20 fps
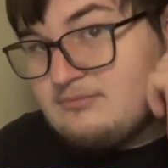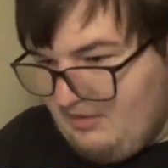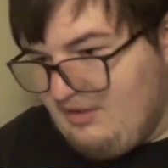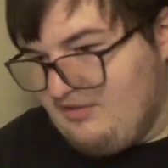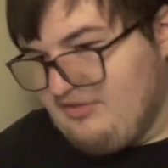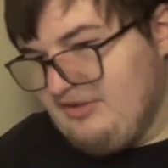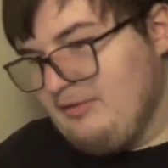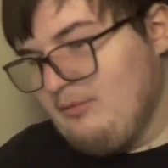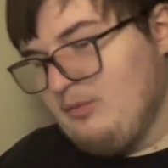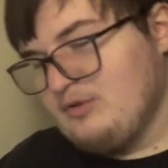I
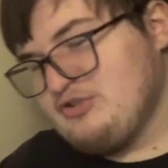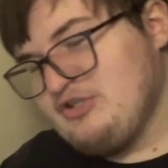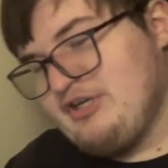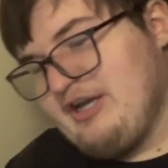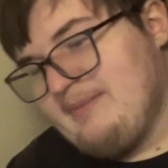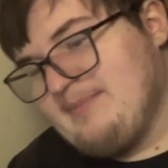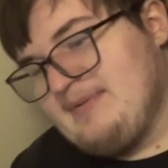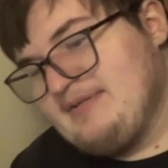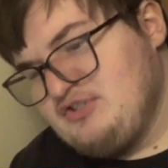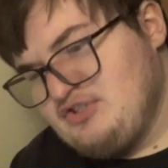think watching
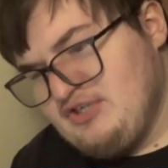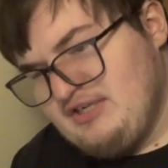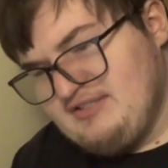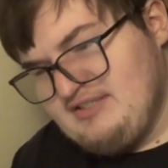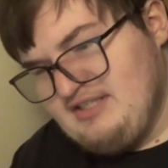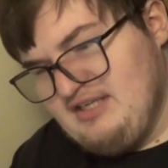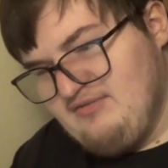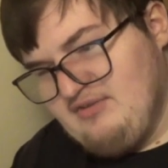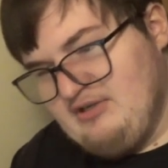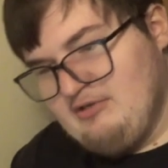MNJ
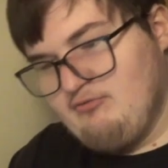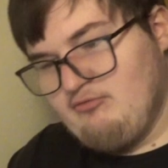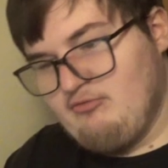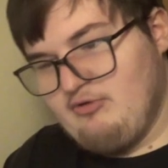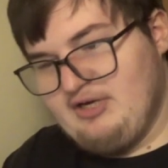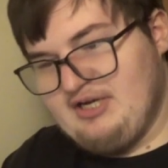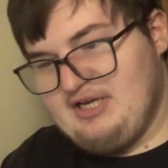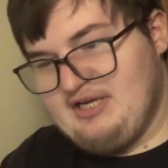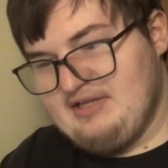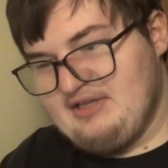TV
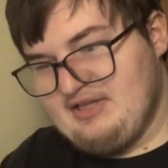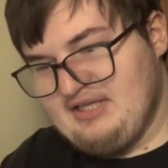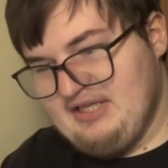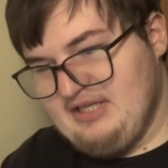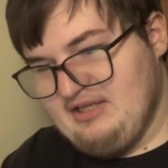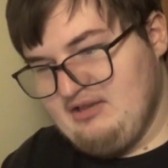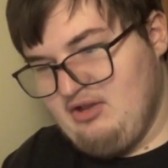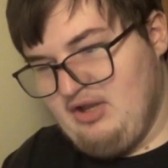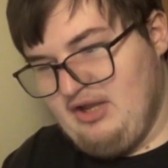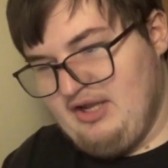
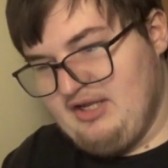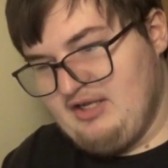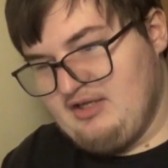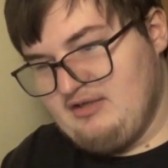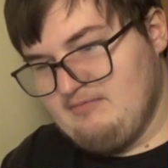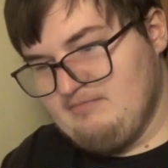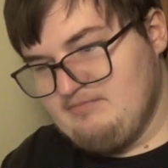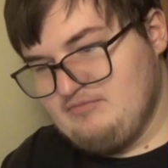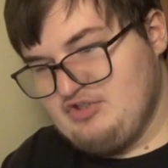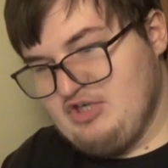really, like,
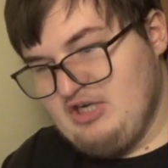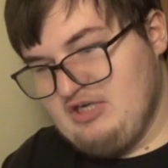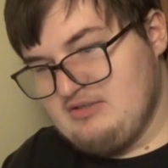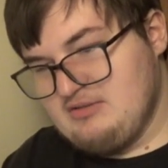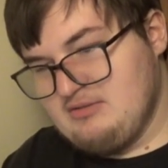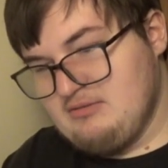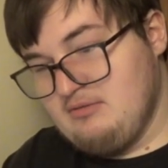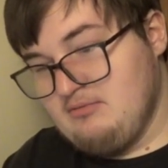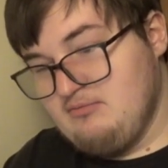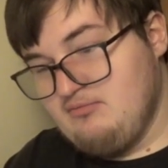changed...
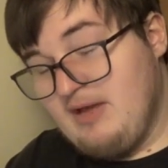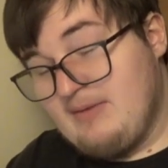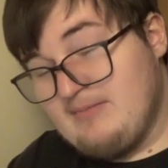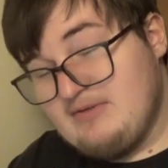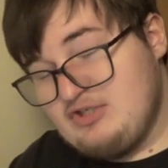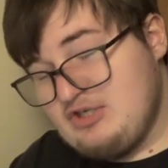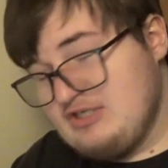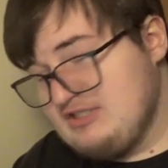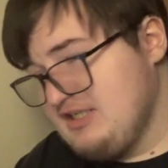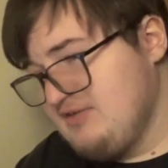
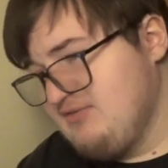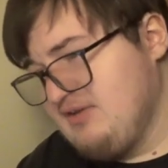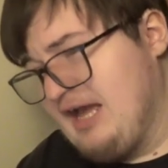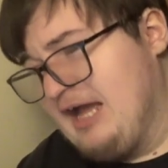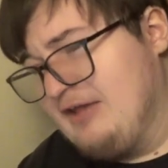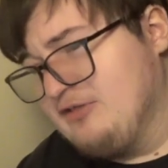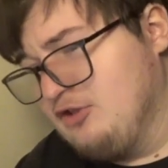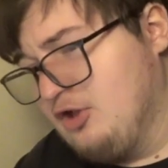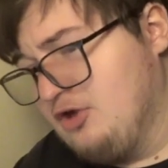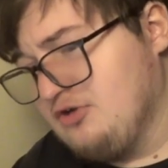MNJ TV
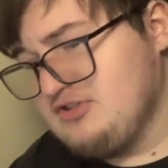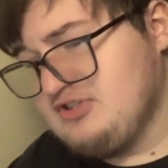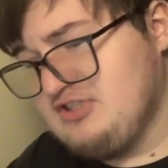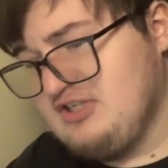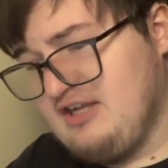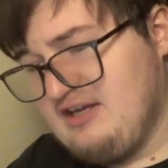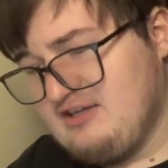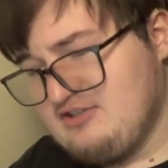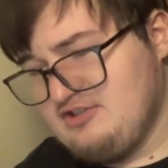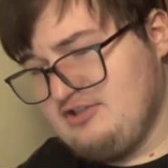and Loxin,
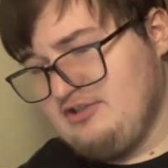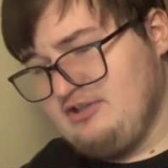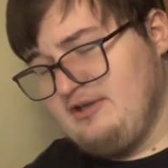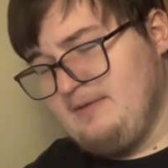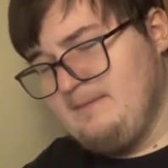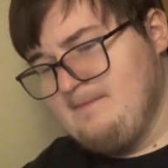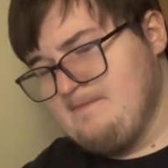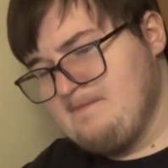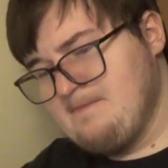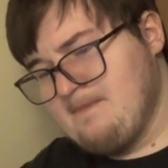actually.
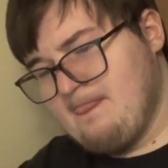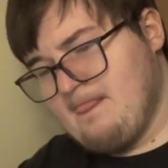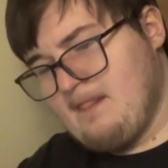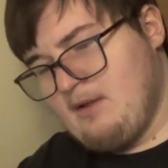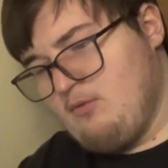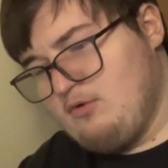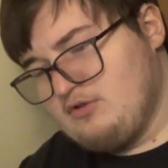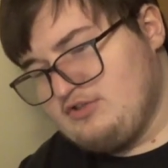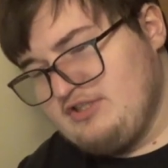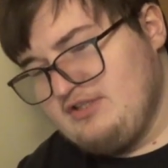
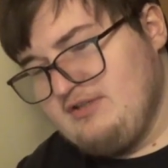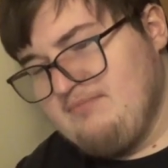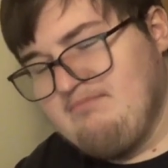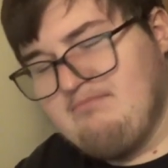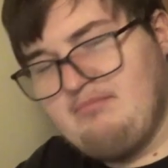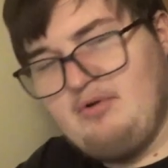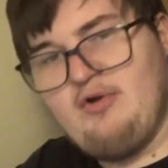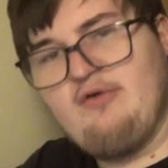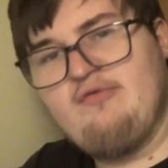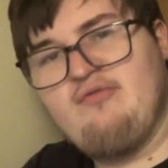Watching them
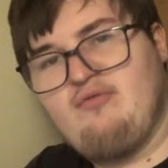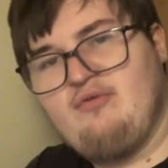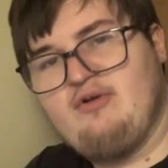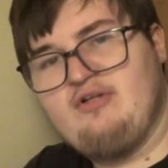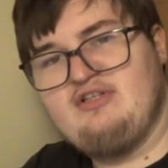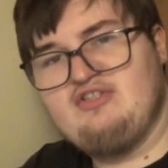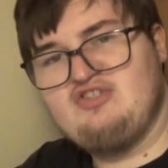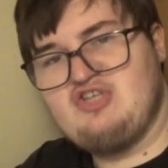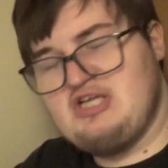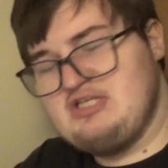both
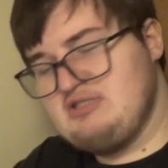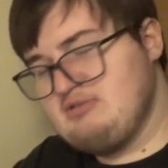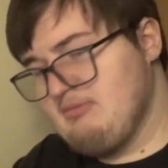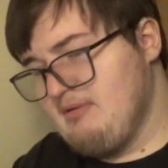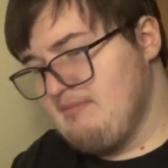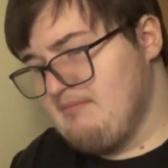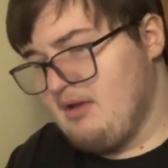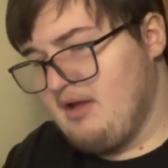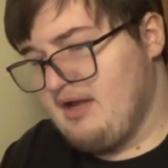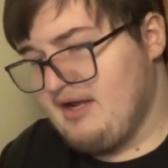really changed
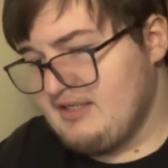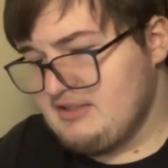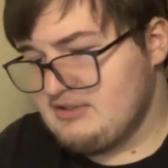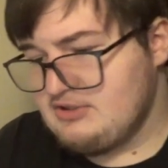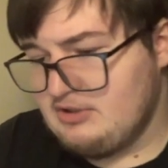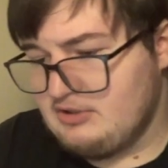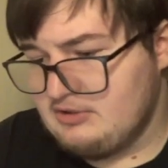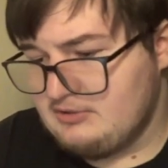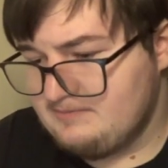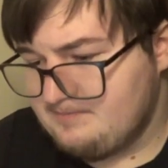my mind
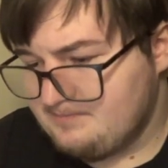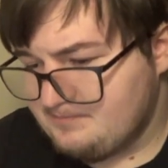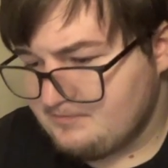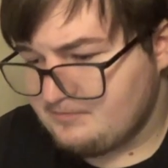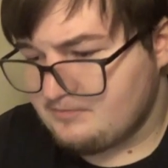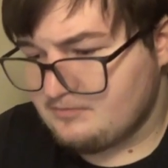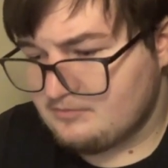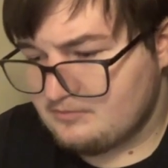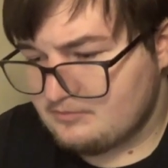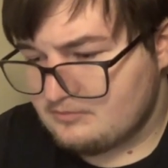on
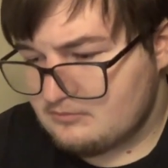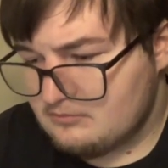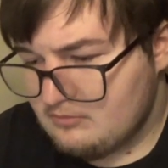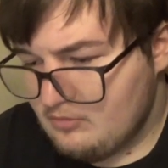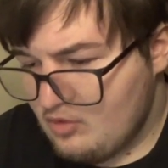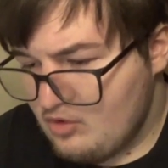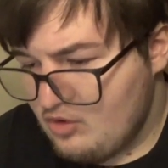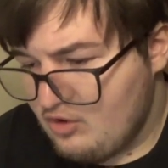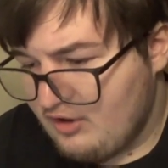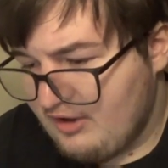
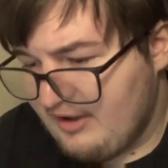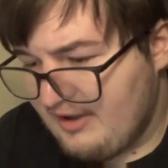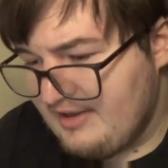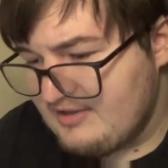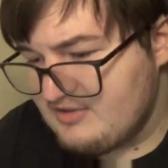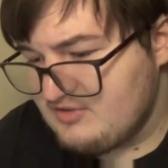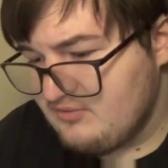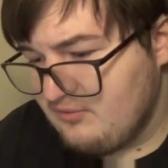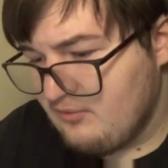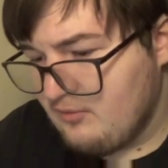
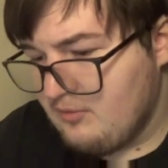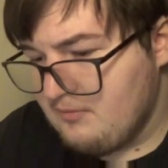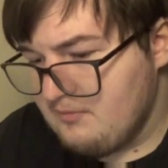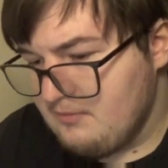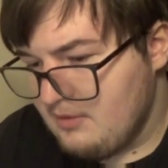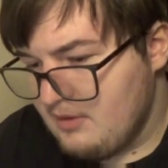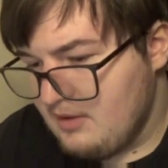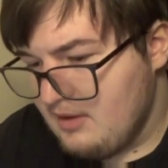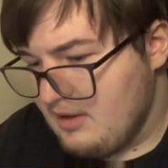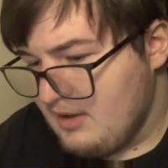cast form.
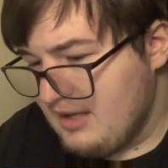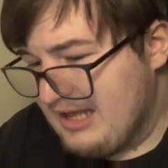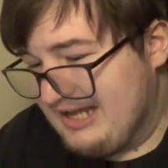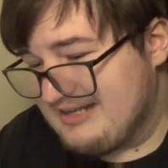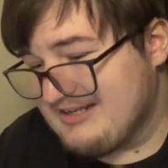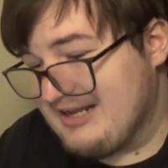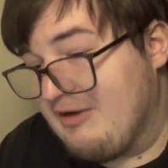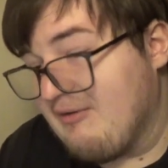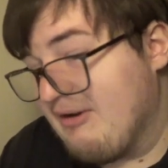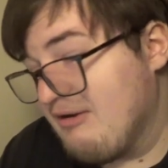
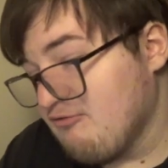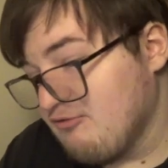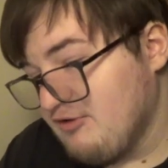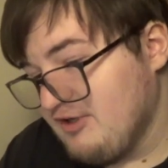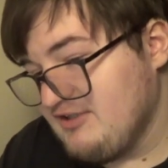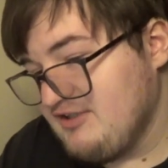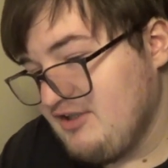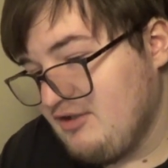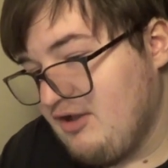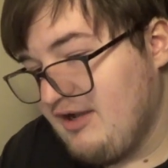And now I
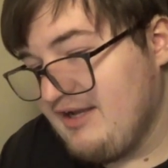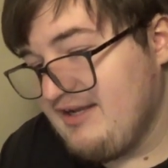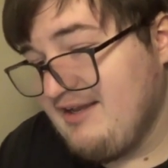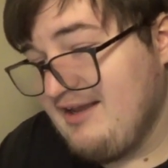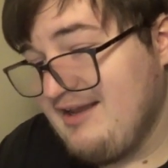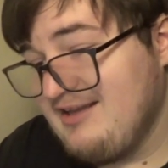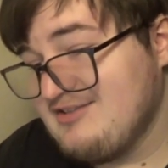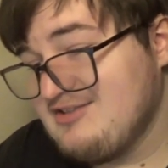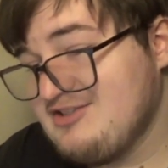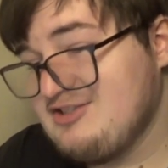really like
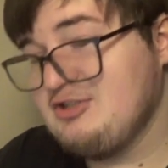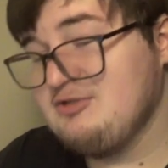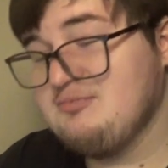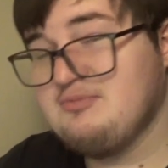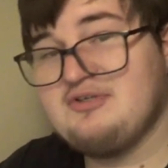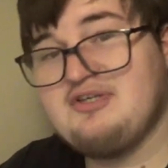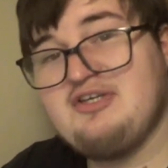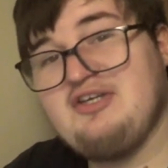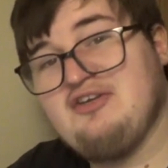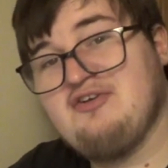it. It's
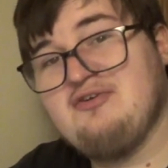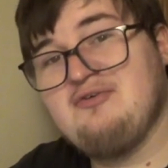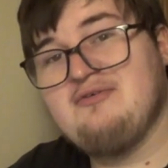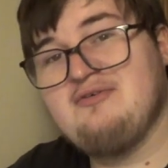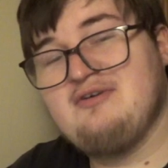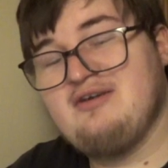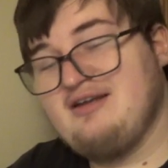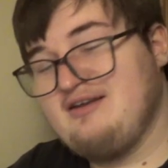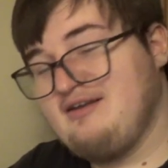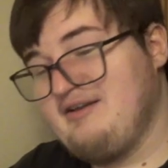super cute,
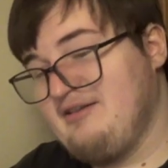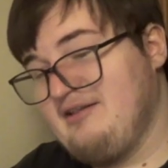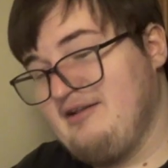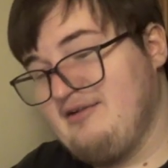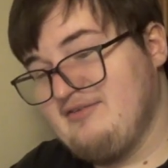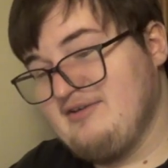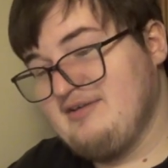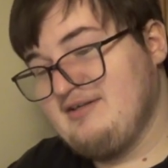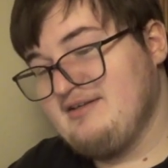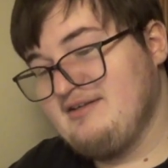and I
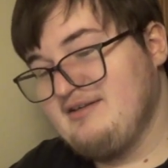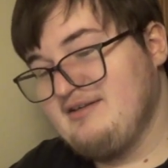love it.